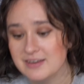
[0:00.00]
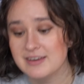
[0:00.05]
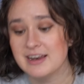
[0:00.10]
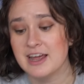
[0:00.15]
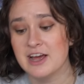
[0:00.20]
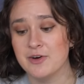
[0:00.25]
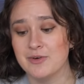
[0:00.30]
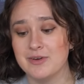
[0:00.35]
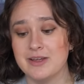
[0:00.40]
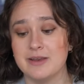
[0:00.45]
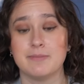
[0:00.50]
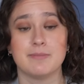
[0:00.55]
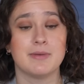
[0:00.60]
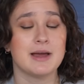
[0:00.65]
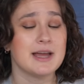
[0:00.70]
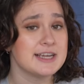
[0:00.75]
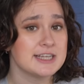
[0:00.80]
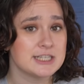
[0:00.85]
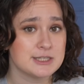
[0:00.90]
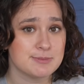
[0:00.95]
Now, in
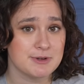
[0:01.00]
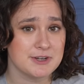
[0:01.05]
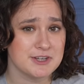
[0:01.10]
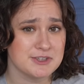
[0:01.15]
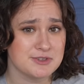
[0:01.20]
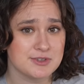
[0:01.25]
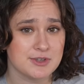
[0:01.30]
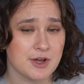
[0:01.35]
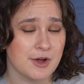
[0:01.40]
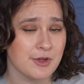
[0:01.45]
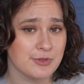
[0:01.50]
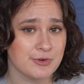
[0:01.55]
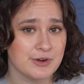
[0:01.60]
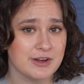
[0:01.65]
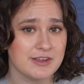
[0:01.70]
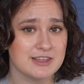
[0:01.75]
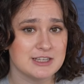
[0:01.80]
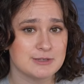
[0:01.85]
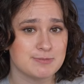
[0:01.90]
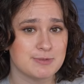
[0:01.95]
my experience with all three
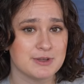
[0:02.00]
of these